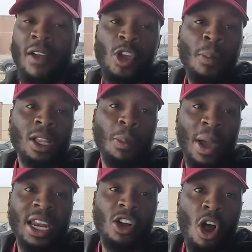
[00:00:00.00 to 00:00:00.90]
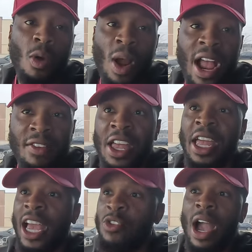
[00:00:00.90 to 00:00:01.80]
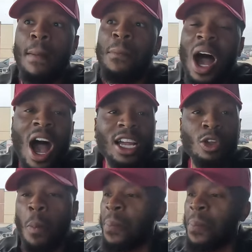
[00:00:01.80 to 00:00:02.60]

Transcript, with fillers: If you're about to paint a car, right, and you got Bondo